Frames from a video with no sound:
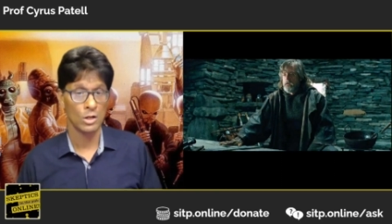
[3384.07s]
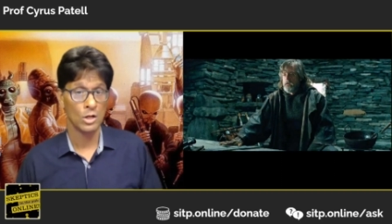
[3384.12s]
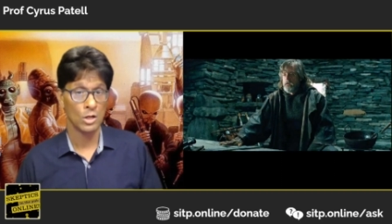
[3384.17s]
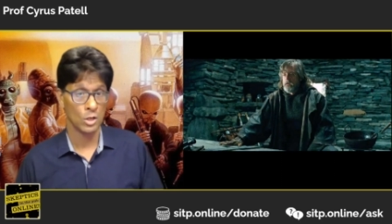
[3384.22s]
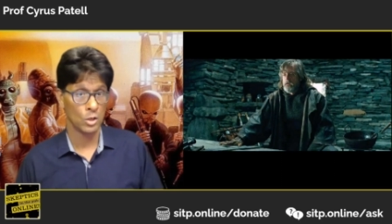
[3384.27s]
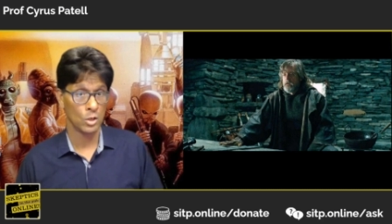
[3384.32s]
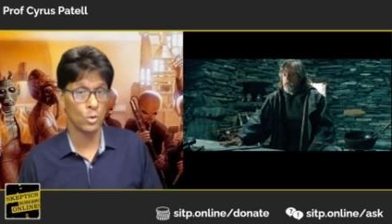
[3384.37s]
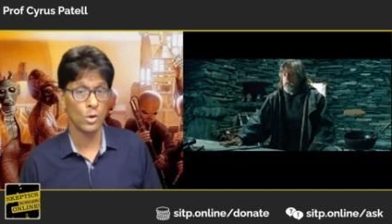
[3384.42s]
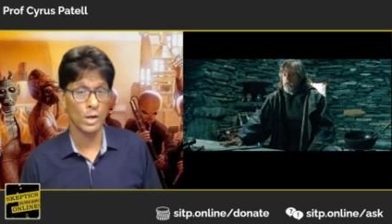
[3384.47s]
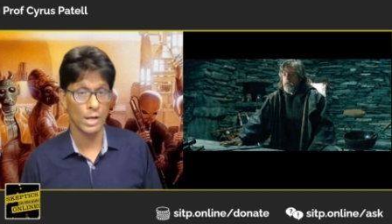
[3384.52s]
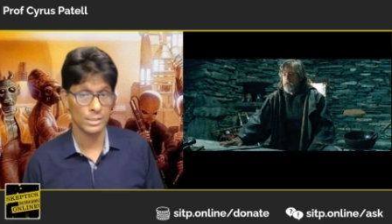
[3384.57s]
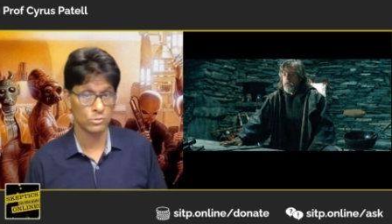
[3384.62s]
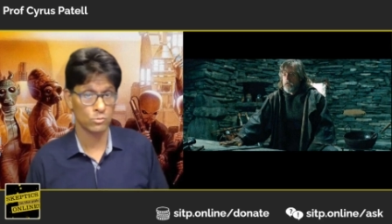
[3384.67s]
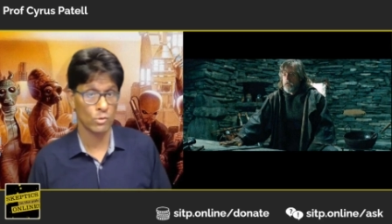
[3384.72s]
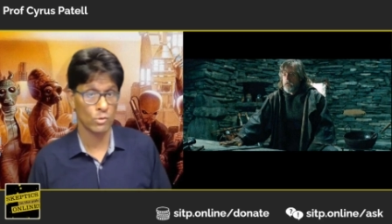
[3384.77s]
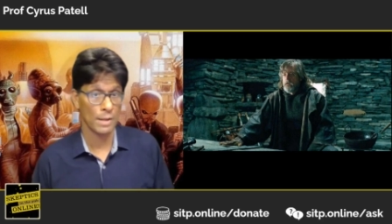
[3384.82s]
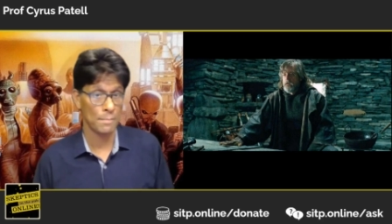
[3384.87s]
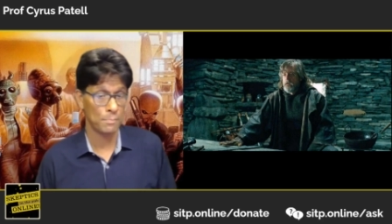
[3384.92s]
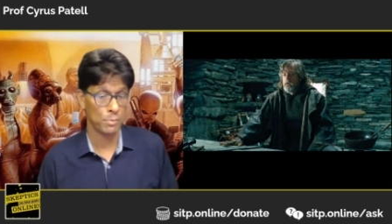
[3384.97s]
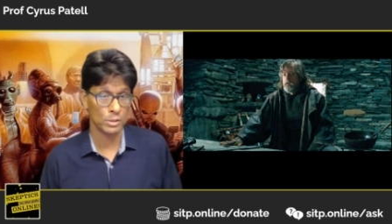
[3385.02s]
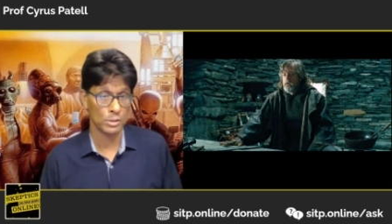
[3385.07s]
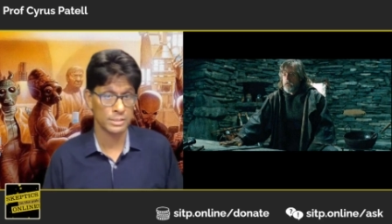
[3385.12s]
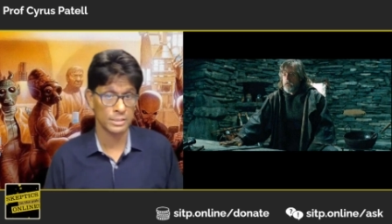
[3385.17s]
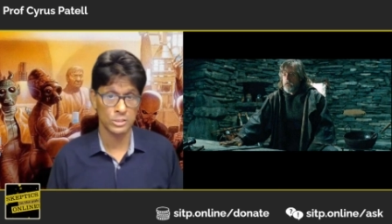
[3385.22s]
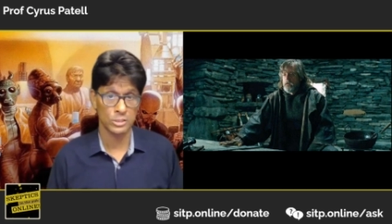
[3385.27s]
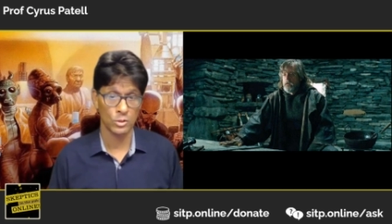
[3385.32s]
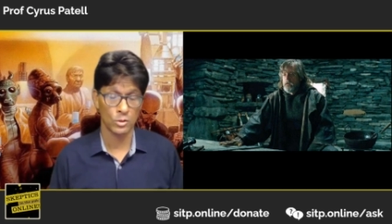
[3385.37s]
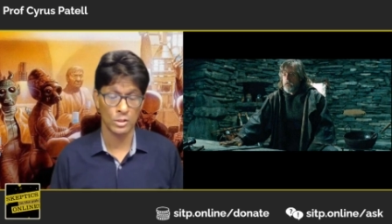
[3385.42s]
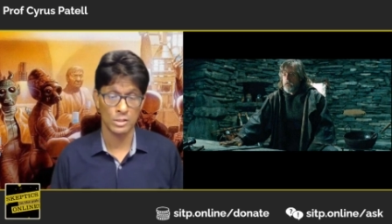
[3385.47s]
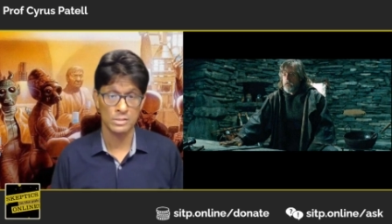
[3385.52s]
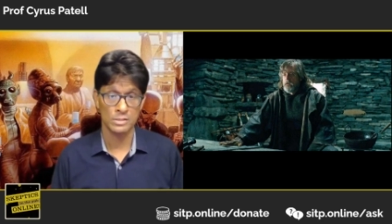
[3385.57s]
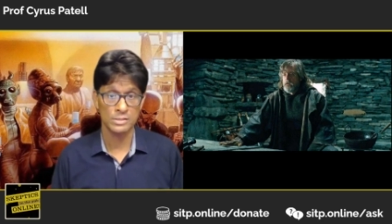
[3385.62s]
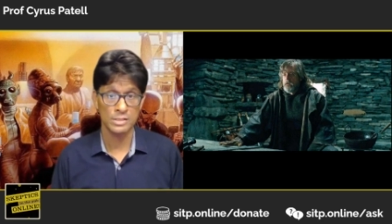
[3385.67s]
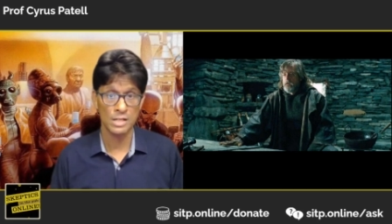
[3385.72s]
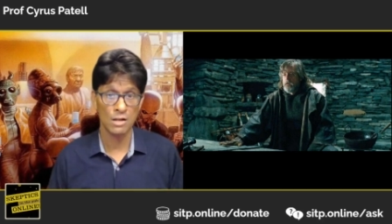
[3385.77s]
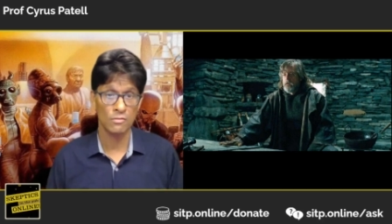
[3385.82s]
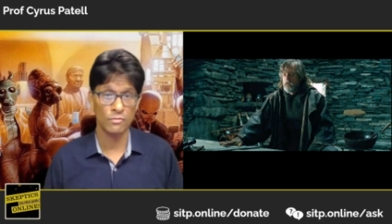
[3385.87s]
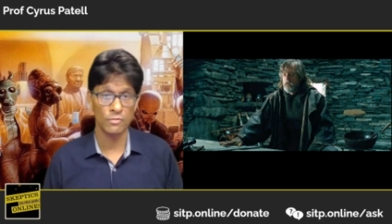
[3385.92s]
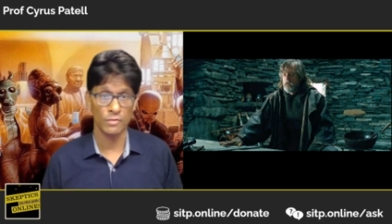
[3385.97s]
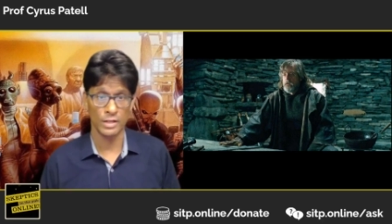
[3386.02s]
who, as Rey puts it to
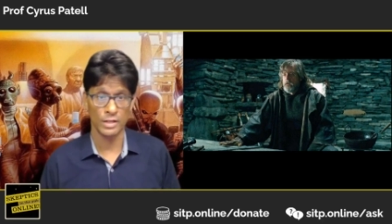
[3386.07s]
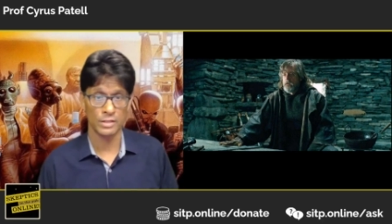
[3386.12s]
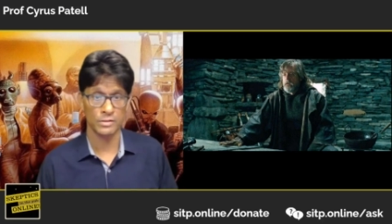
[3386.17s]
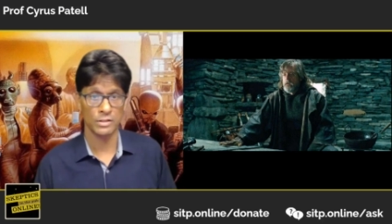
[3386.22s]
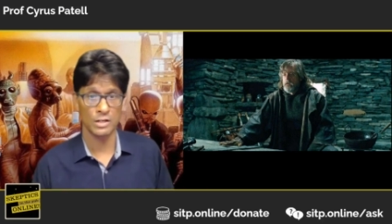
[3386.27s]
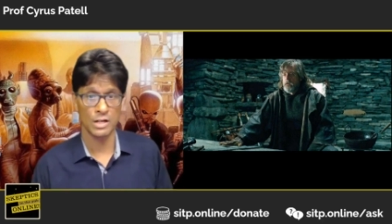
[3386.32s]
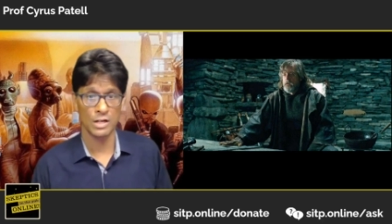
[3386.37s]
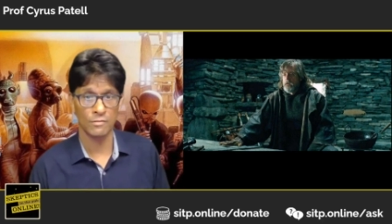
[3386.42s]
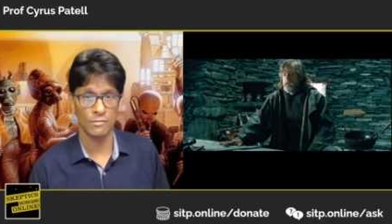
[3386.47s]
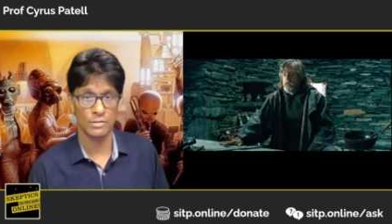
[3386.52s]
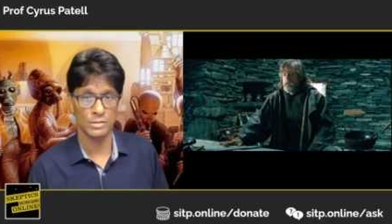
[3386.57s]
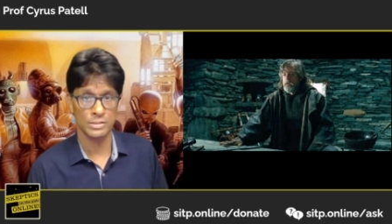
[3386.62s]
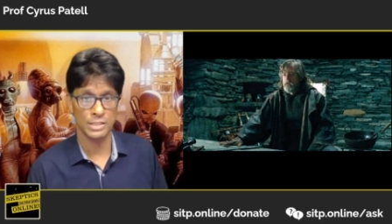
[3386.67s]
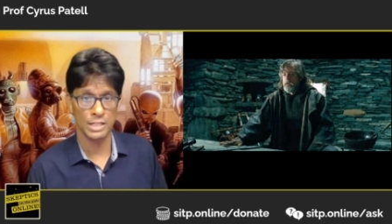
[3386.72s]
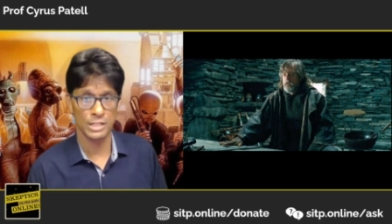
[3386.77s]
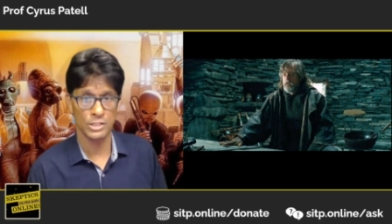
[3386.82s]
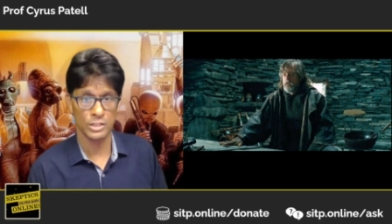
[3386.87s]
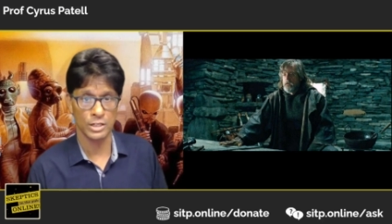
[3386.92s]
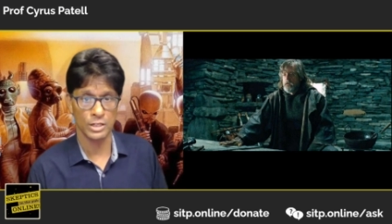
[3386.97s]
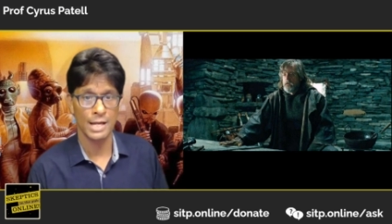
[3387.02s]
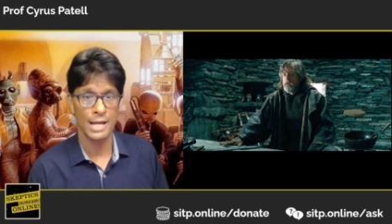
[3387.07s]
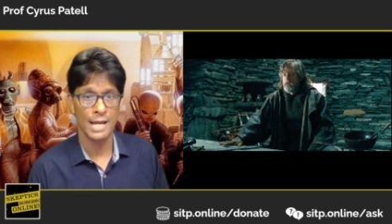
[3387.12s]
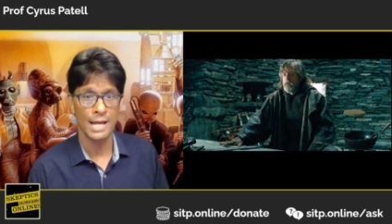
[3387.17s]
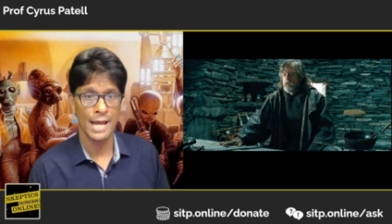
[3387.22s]
herself in the novelization,